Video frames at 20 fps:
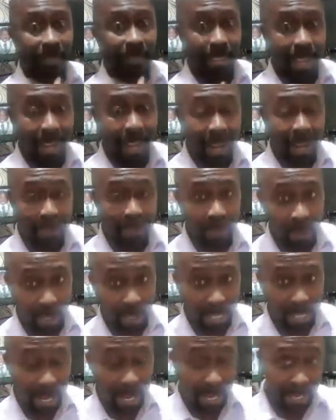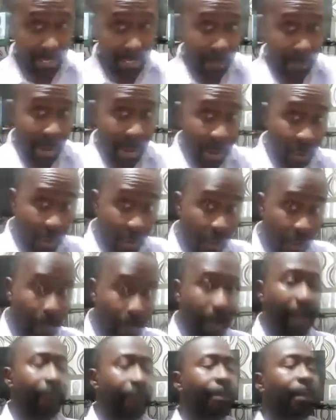Dr. Anesbai
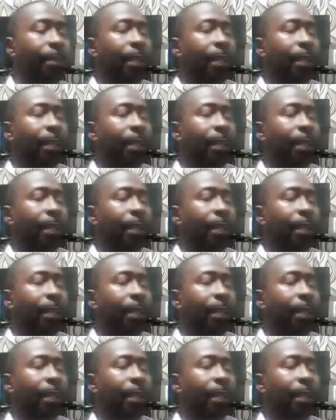Koroma.